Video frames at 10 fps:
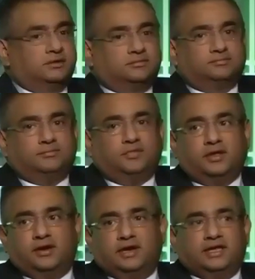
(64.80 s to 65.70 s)

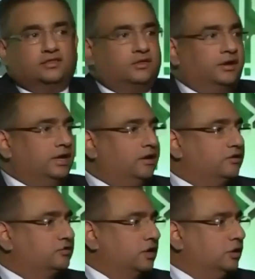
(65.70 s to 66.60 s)
nearly 30 years
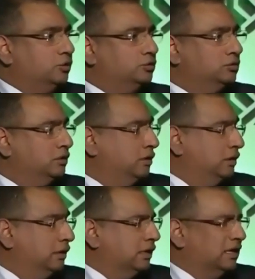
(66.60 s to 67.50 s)
ago,
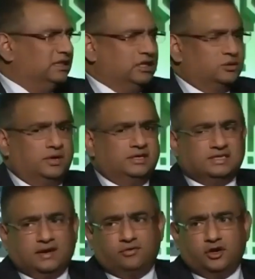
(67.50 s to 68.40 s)
I think
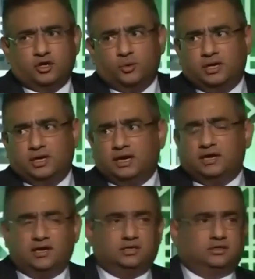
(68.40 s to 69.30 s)
27 or 28
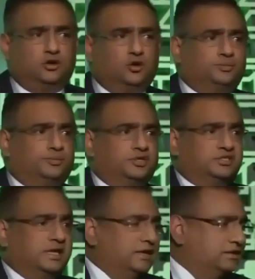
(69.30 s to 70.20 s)
years ago,
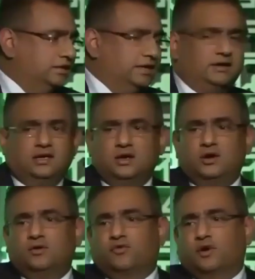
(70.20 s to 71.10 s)
precisely
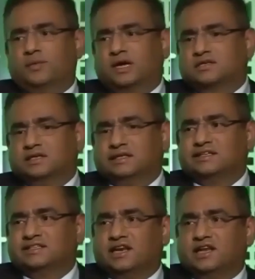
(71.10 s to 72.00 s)
from actually the
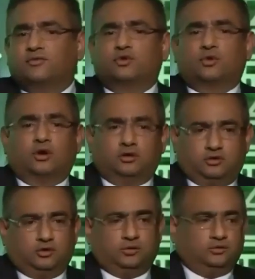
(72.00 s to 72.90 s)
city of
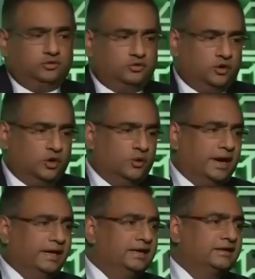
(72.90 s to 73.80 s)
Toronto. So
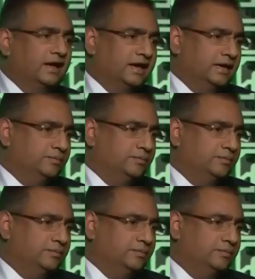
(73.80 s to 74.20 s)
anytime